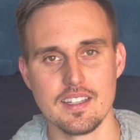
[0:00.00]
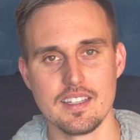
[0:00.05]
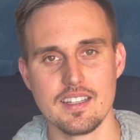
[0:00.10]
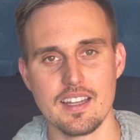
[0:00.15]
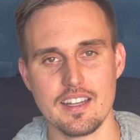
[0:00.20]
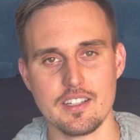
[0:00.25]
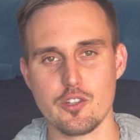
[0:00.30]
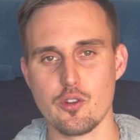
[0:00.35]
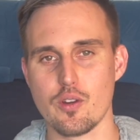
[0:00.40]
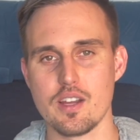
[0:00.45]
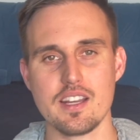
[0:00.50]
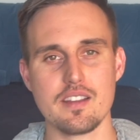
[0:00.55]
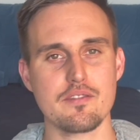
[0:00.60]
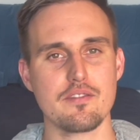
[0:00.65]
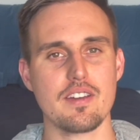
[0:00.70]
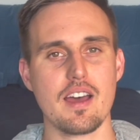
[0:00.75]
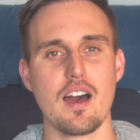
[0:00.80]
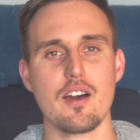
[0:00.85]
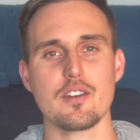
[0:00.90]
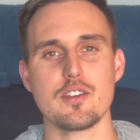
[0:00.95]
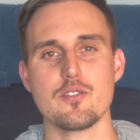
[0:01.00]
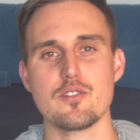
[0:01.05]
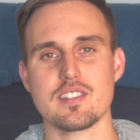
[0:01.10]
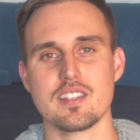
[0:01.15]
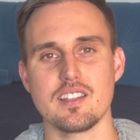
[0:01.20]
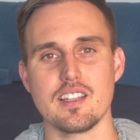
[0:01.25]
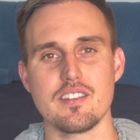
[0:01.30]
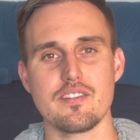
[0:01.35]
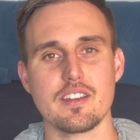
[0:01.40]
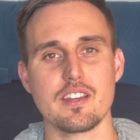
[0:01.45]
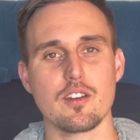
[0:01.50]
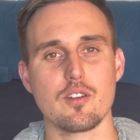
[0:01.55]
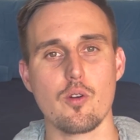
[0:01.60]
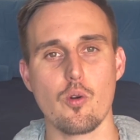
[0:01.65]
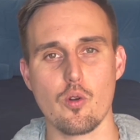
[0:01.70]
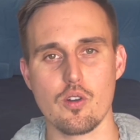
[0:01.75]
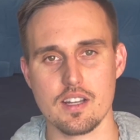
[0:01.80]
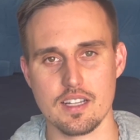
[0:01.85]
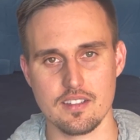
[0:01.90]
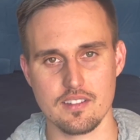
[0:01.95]
and creating values and living
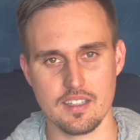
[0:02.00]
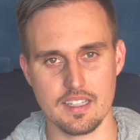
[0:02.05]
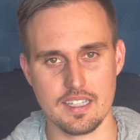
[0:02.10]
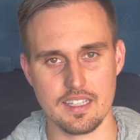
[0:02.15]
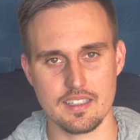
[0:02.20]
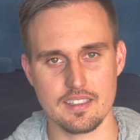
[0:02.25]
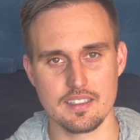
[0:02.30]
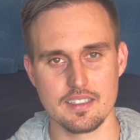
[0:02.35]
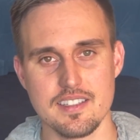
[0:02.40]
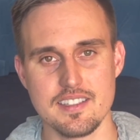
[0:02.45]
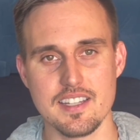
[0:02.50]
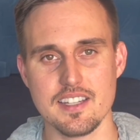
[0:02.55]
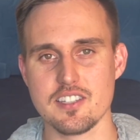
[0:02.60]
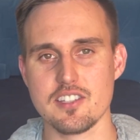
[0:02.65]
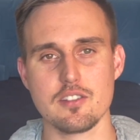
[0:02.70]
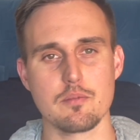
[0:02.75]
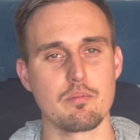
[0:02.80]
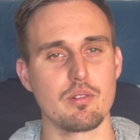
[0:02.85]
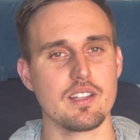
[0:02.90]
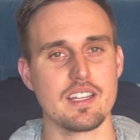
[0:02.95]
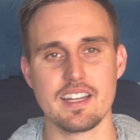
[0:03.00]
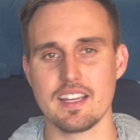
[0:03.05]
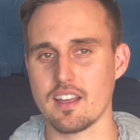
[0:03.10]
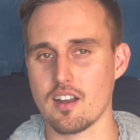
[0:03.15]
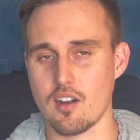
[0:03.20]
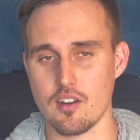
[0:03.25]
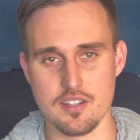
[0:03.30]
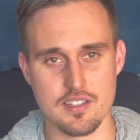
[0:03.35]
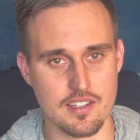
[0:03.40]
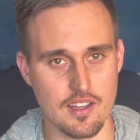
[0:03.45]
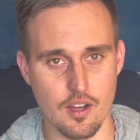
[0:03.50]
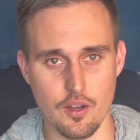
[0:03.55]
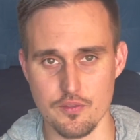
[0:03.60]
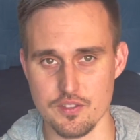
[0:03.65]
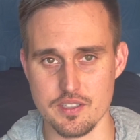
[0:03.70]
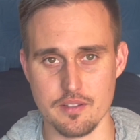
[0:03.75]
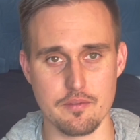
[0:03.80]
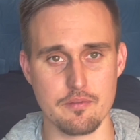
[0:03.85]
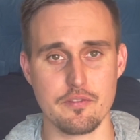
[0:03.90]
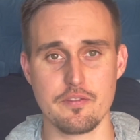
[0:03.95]
accordingly, disciplining
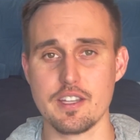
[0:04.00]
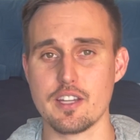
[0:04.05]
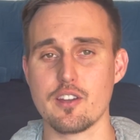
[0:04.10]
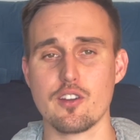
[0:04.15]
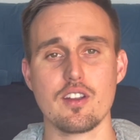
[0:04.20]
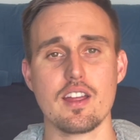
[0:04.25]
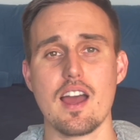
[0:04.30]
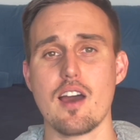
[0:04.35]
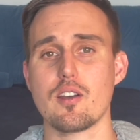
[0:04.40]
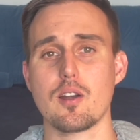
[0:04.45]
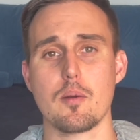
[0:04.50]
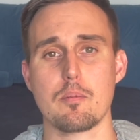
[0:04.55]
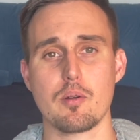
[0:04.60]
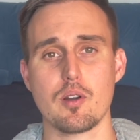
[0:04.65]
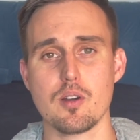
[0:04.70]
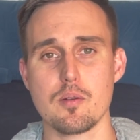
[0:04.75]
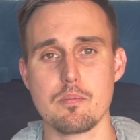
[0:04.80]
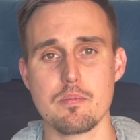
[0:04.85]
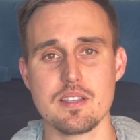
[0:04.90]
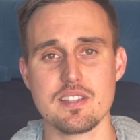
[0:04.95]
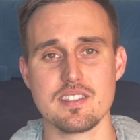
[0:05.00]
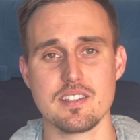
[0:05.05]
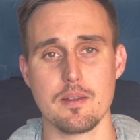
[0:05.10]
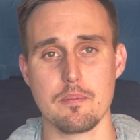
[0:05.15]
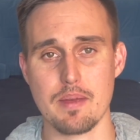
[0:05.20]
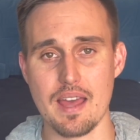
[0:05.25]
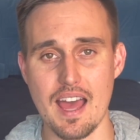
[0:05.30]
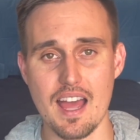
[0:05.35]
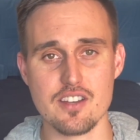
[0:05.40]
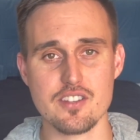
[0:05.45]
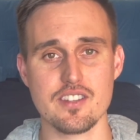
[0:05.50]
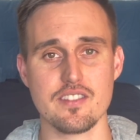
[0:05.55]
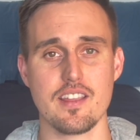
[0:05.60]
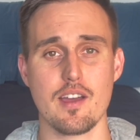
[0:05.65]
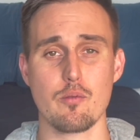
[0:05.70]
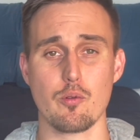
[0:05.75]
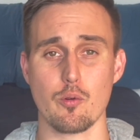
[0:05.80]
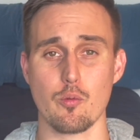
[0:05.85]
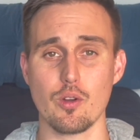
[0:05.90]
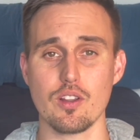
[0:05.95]
ourselves and figuring out our purpose and a passion
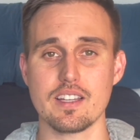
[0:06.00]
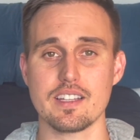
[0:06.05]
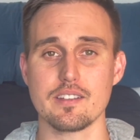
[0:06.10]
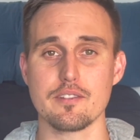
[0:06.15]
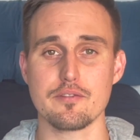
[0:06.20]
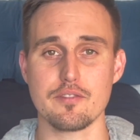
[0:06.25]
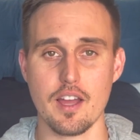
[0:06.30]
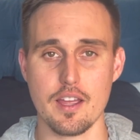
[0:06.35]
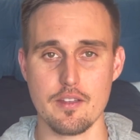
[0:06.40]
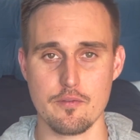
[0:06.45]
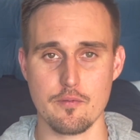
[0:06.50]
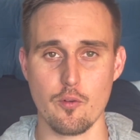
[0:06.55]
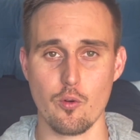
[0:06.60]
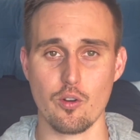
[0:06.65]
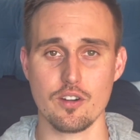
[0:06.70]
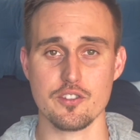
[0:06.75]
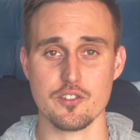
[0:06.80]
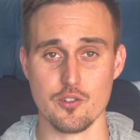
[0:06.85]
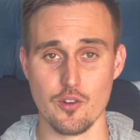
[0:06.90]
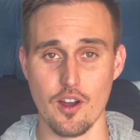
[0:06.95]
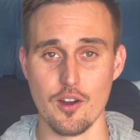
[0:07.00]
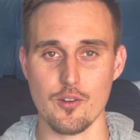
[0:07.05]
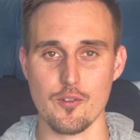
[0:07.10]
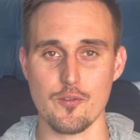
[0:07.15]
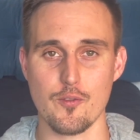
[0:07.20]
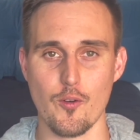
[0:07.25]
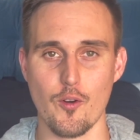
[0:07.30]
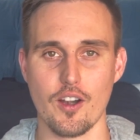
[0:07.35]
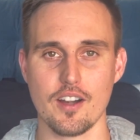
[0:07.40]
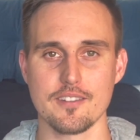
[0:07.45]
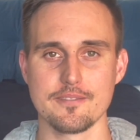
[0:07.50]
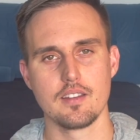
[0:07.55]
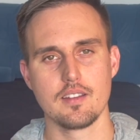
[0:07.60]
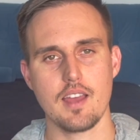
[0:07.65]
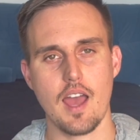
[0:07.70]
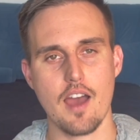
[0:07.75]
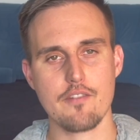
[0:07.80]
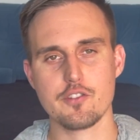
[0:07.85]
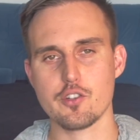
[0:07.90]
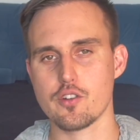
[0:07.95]
that we're willing to fight for and struggle for.
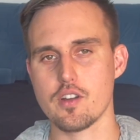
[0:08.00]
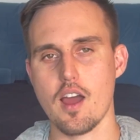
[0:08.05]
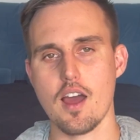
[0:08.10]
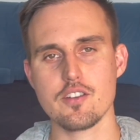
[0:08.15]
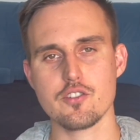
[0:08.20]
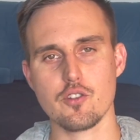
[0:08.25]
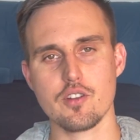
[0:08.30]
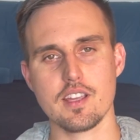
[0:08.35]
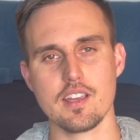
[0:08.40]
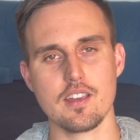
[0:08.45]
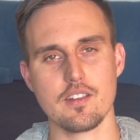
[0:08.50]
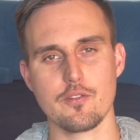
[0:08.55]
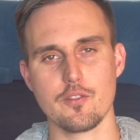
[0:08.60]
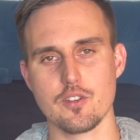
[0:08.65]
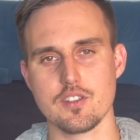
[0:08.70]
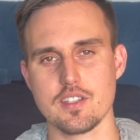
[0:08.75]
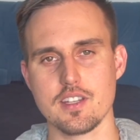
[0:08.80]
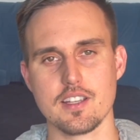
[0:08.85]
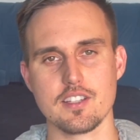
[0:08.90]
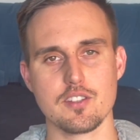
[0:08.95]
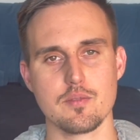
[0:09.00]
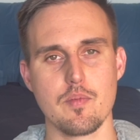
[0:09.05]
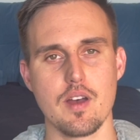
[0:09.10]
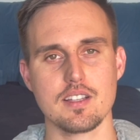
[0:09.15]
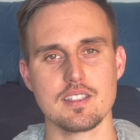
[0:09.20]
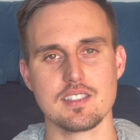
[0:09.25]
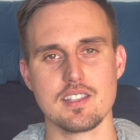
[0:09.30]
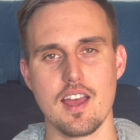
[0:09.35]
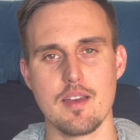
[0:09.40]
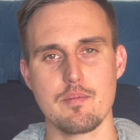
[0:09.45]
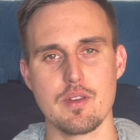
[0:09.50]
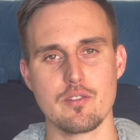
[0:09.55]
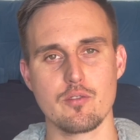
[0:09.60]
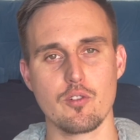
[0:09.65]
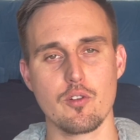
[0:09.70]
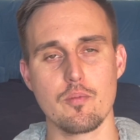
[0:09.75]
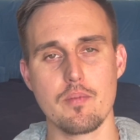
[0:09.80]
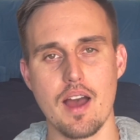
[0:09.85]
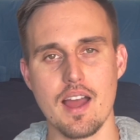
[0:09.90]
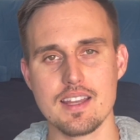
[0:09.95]
After not drinking for 6 months, I've been
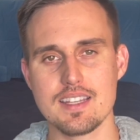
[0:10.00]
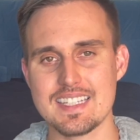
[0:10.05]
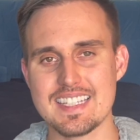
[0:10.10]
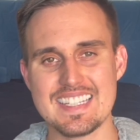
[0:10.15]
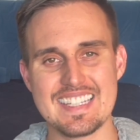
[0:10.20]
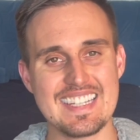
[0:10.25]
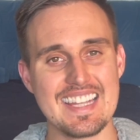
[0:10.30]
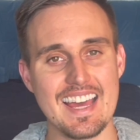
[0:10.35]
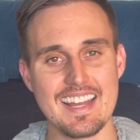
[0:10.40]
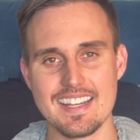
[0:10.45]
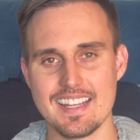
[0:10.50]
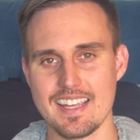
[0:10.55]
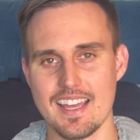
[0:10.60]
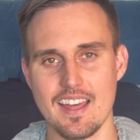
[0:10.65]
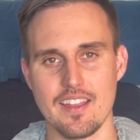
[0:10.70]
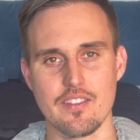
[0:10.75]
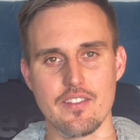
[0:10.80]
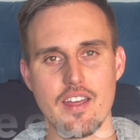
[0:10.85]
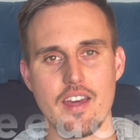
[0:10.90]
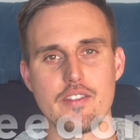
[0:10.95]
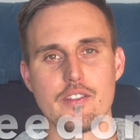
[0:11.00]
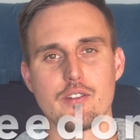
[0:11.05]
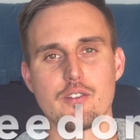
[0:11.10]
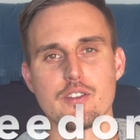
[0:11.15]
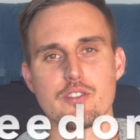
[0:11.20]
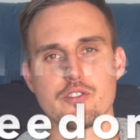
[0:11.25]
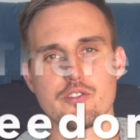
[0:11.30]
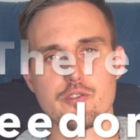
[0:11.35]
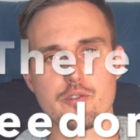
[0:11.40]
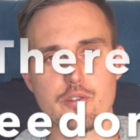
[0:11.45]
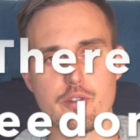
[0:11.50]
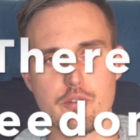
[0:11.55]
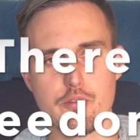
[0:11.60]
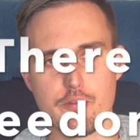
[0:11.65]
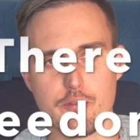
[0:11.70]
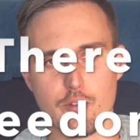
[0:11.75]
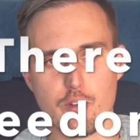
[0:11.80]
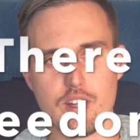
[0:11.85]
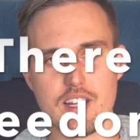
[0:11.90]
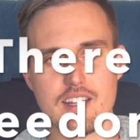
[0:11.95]
reminded yet again that there is true
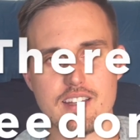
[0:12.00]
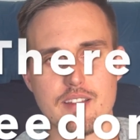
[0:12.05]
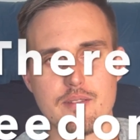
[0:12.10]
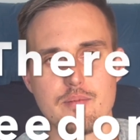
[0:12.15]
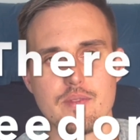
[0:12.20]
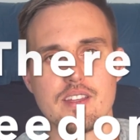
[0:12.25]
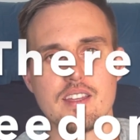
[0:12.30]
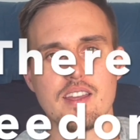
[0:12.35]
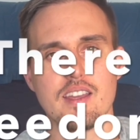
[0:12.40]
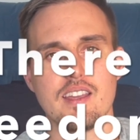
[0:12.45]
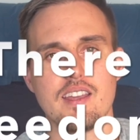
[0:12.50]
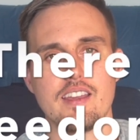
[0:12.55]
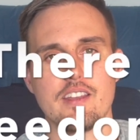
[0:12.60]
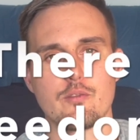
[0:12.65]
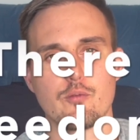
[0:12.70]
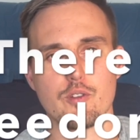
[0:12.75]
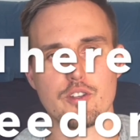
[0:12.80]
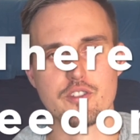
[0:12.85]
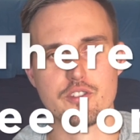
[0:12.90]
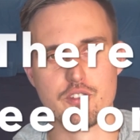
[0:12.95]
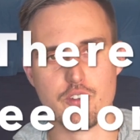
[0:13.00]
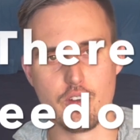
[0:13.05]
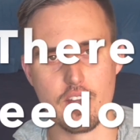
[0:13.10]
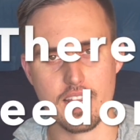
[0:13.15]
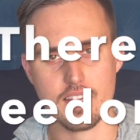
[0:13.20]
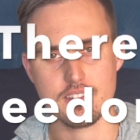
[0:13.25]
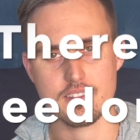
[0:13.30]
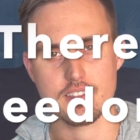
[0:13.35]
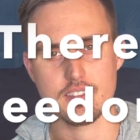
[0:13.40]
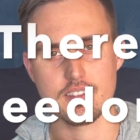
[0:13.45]
freedom in restraint.